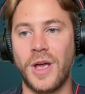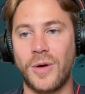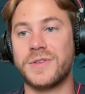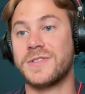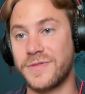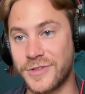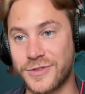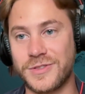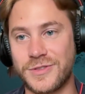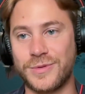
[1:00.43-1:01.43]
what does
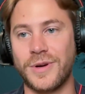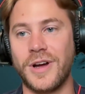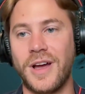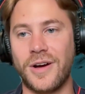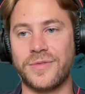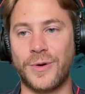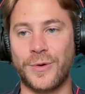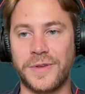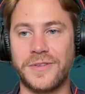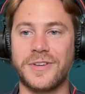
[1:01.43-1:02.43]
FinTrust do, of
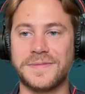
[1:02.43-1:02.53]
course.